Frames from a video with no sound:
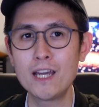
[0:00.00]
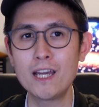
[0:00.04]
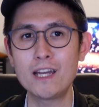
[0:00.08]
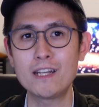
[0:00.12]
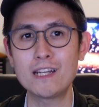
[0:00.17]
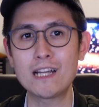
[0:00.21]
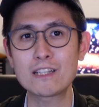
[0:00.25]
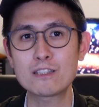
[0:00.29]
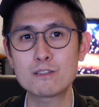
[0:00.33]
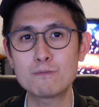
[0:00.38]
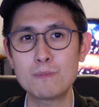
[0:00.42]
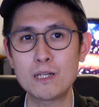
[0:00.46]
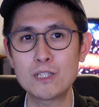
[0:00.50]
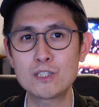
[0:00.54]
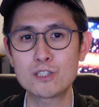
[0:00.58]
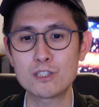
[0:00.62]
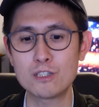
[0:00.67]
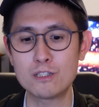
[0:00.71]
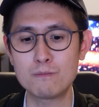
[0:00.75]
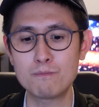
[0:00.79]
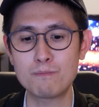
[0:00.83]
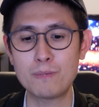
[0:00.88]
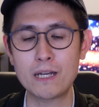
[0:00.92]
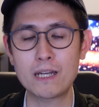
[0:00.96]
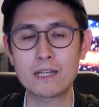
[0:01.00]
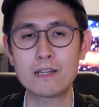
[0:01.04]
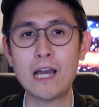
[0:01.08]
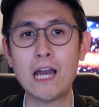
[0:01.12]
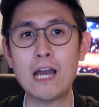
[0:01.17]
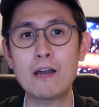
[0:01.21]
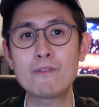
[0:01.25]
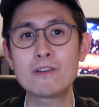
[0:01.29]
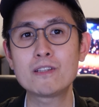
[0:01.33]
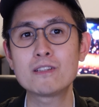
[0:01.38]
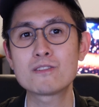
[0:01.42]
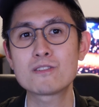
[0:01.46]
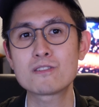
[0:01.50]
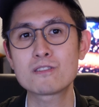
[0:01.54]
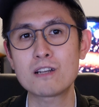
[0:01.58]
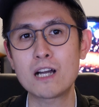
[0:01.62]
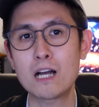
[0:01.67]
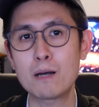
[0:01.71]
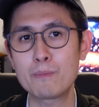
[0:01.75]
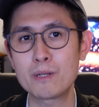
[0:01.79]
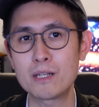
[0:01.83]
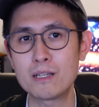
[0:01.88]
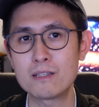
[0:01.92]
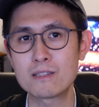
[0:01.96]
And not to mention by having this
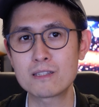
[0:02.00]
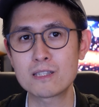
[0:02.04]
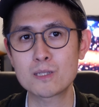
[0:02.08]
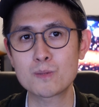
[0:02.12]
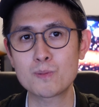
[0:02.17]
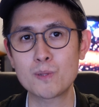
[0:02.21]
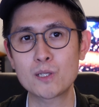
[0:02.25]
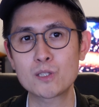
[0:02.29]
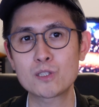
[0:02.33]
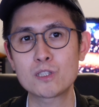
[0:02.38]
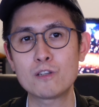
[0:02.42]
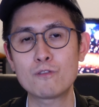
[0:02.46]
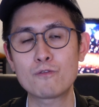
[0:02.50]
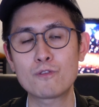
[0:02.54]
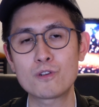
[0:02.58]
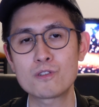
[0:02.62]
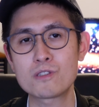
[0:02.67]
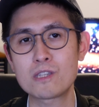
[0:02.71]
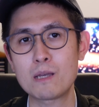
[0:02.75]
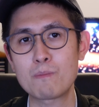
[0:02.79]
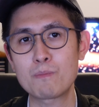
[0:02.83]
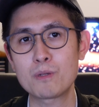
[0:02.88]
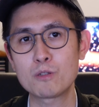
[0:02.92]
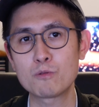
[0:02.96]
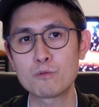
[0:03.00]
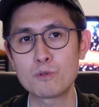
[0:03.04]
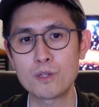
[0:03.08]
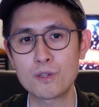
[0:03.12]
dominance, especially for example,